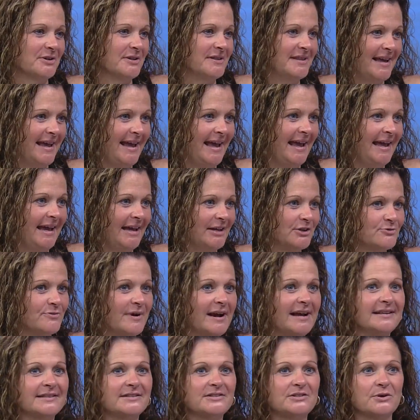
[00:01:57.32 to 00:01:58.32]
on the age,
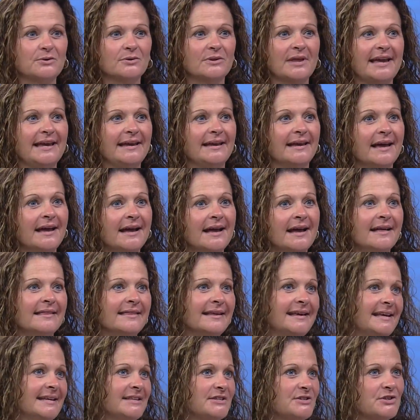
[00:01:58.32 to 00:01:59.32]
right? So like
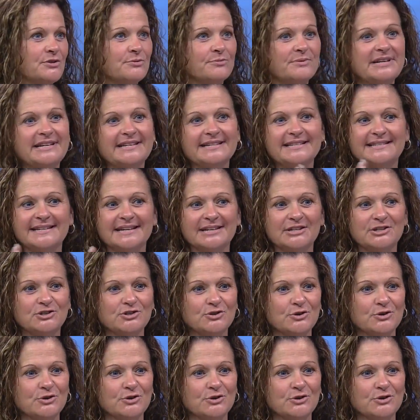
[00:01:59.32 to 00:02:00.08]
the kids three to six